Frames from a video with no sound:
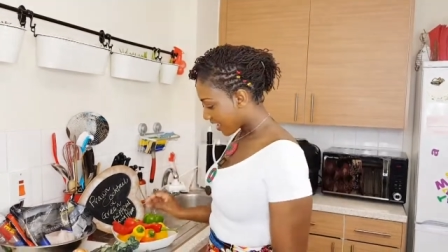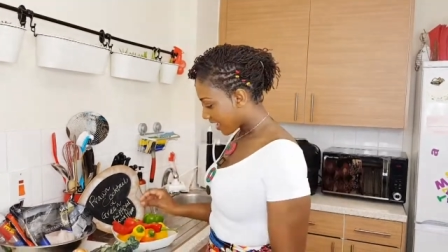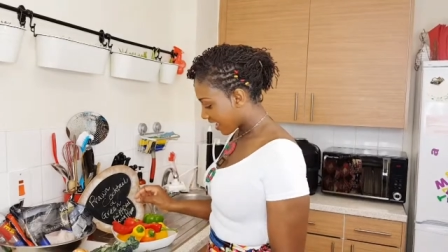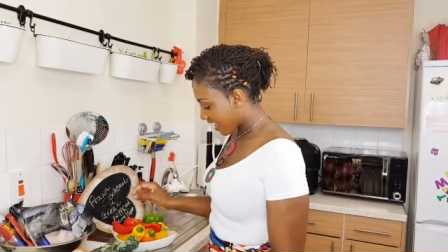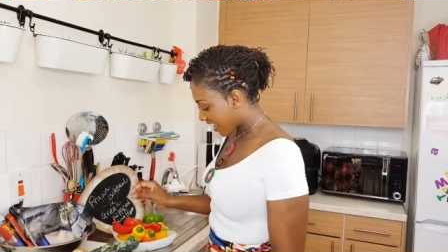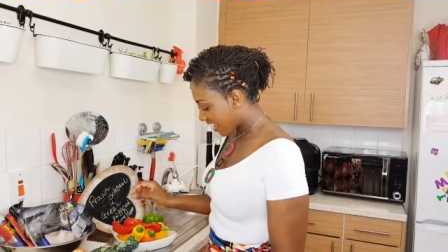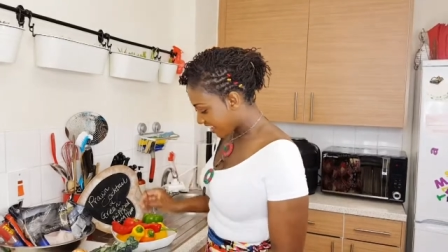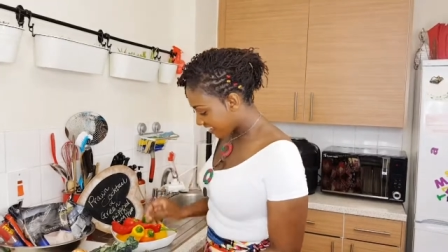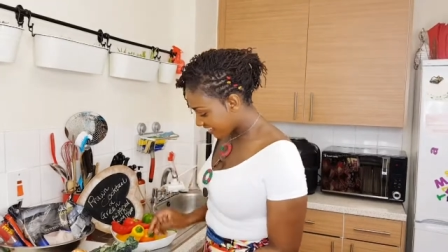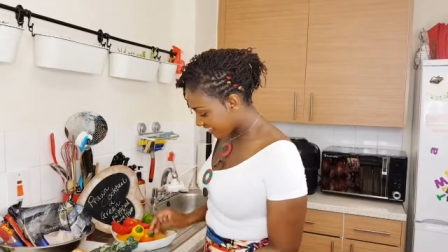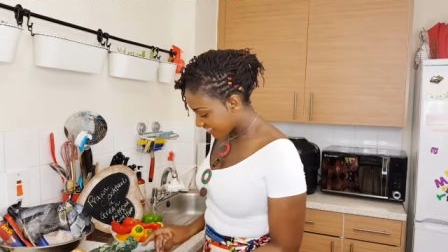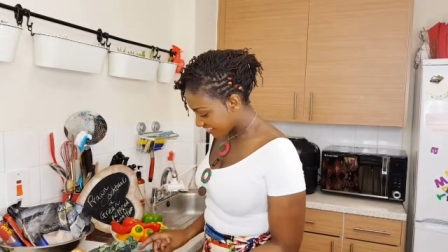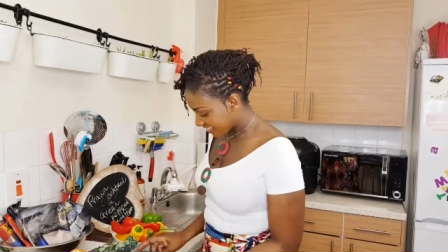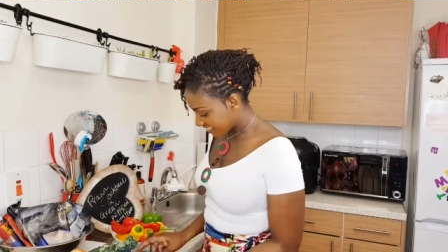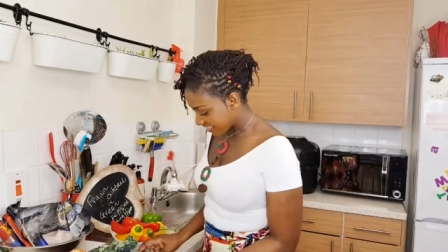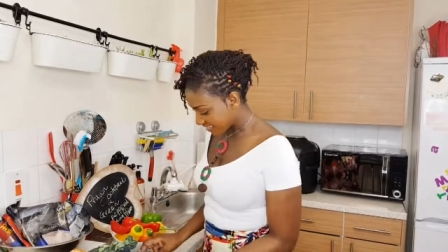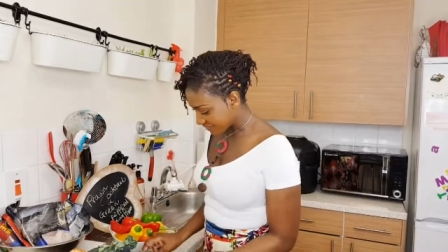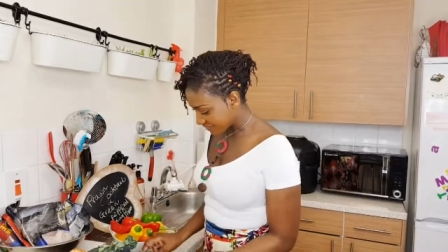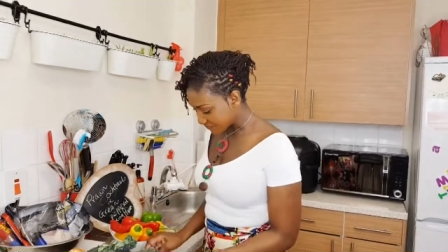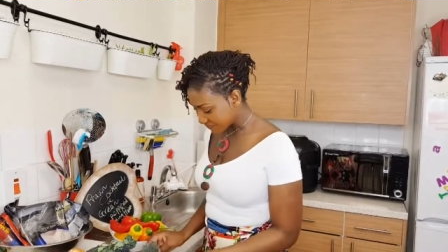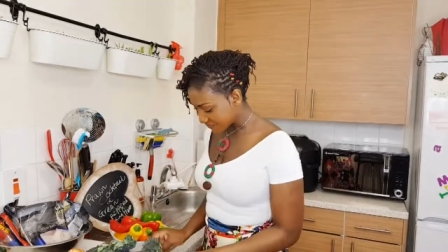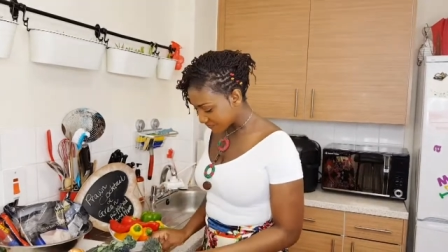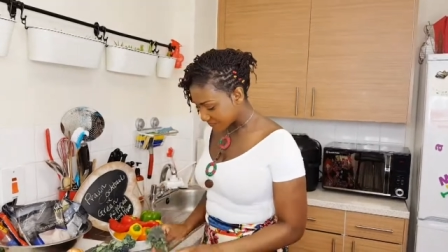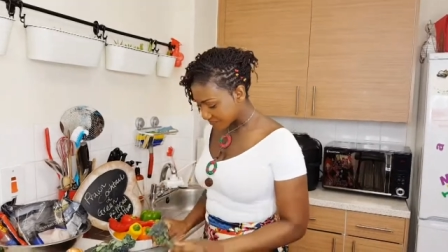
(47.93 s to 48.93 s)
and
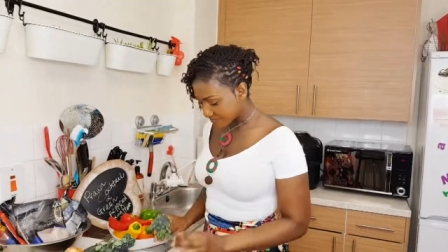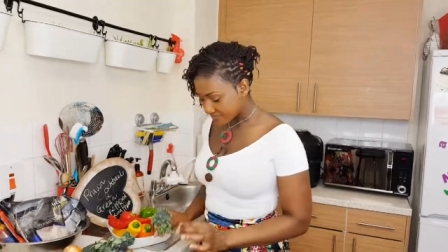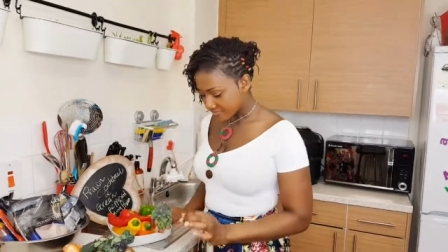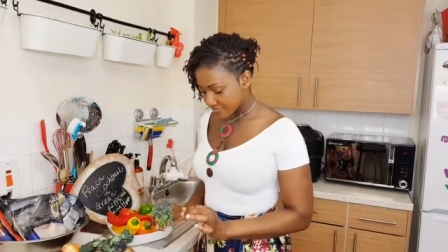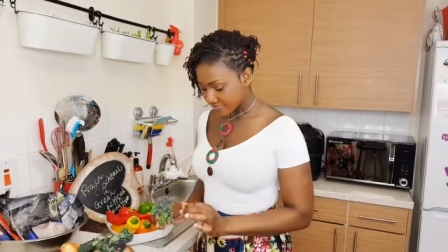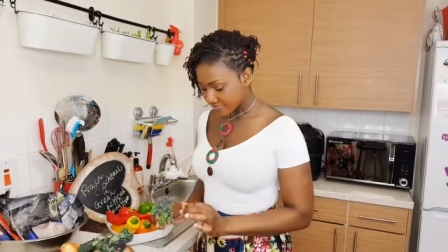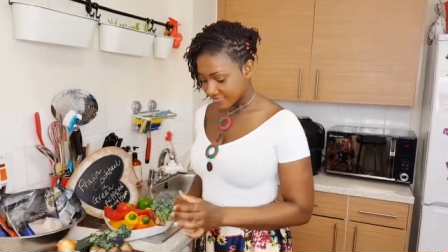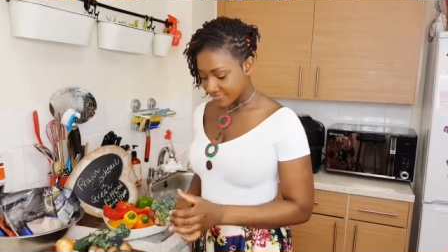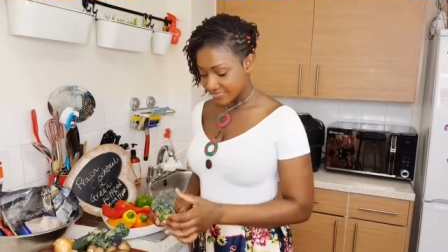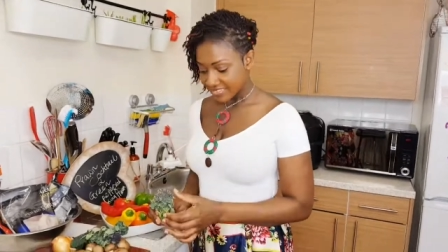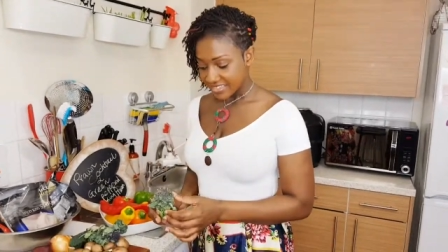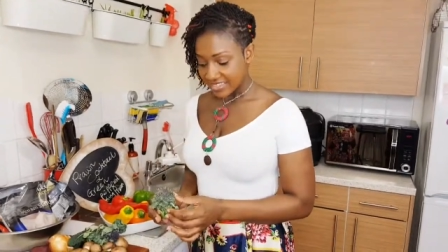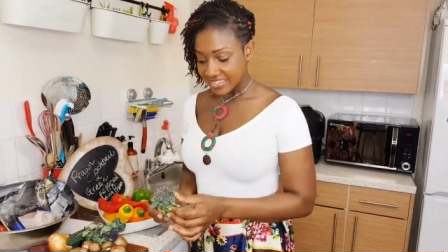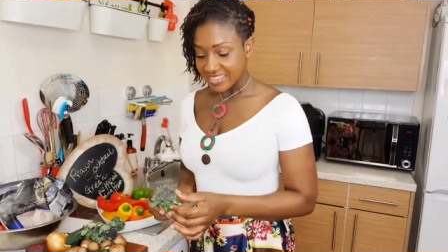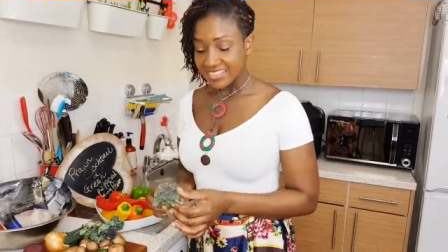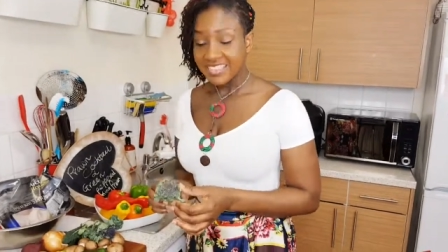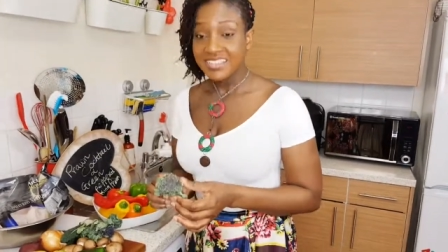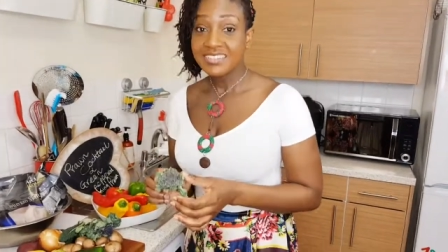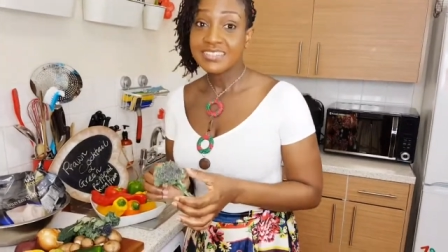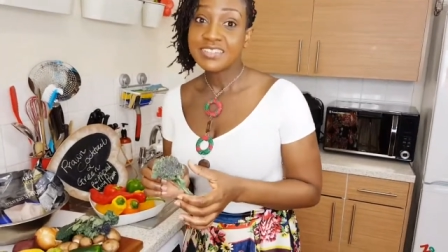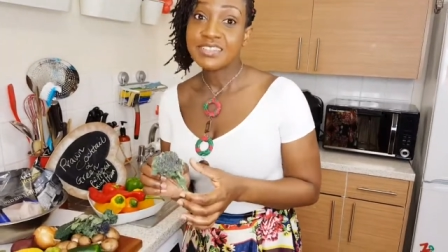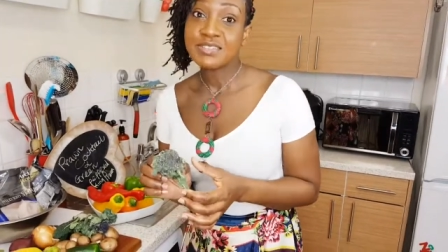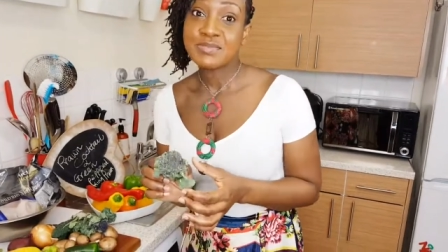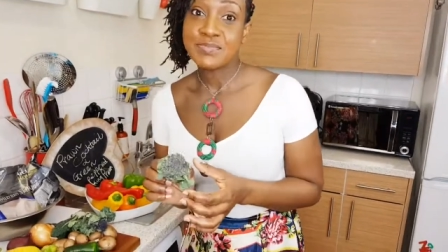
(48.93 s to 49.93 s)

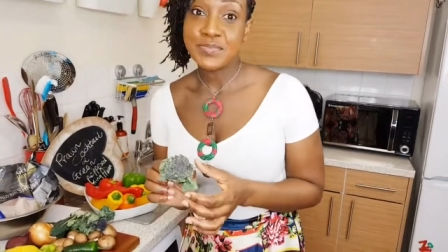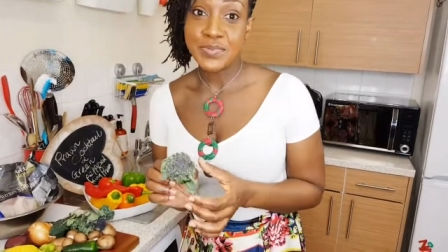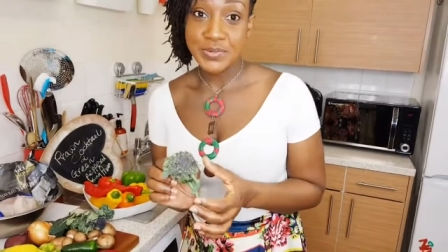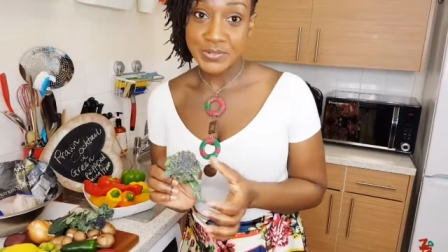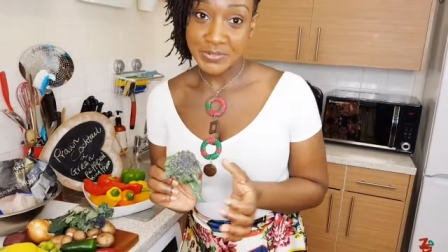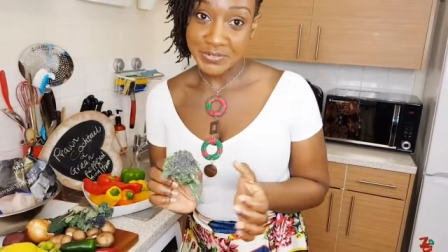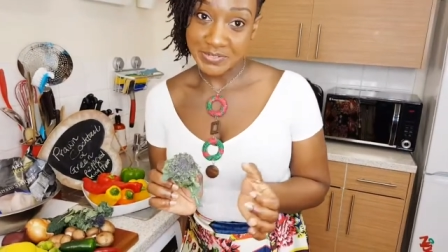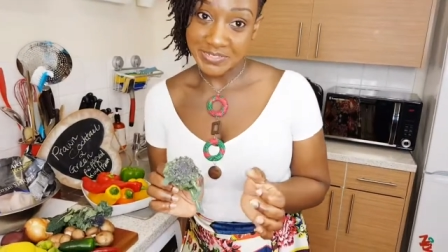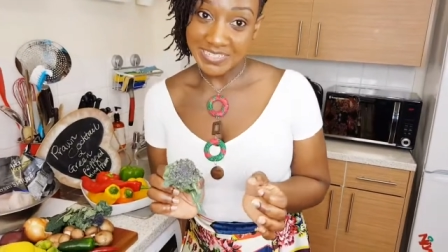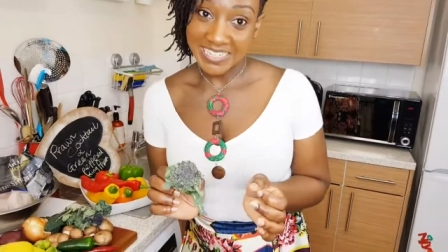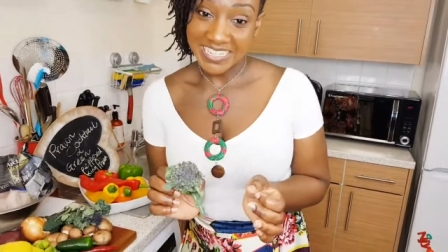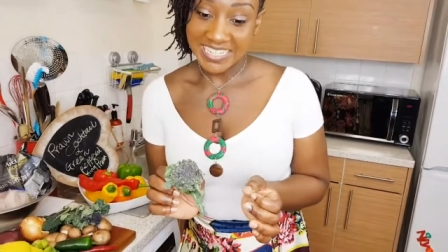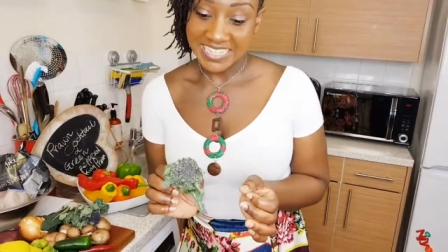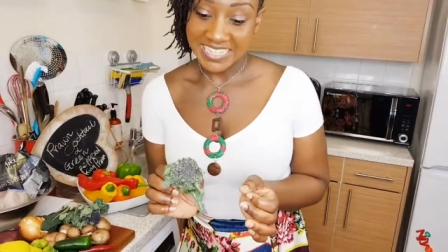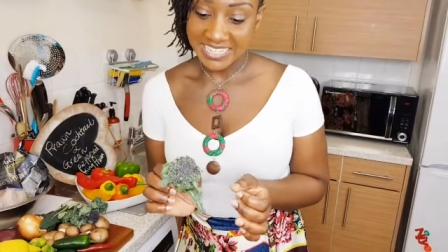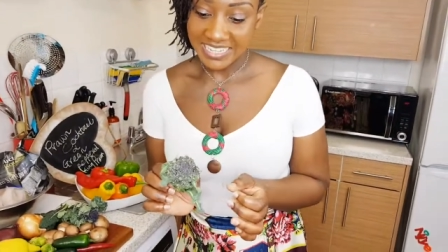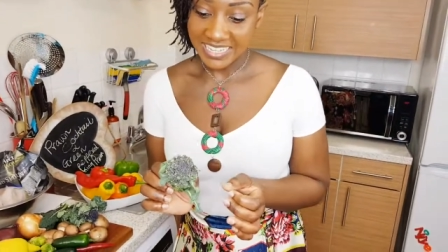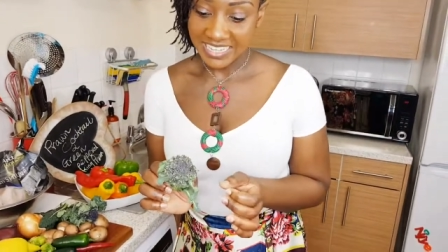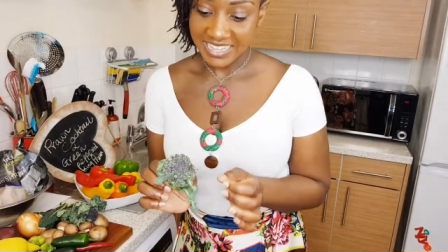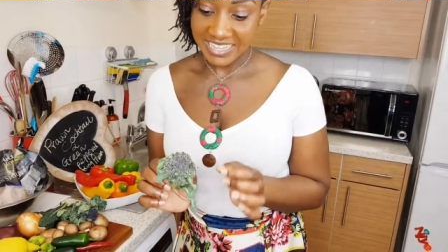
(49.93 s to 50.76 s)
this is broccoli.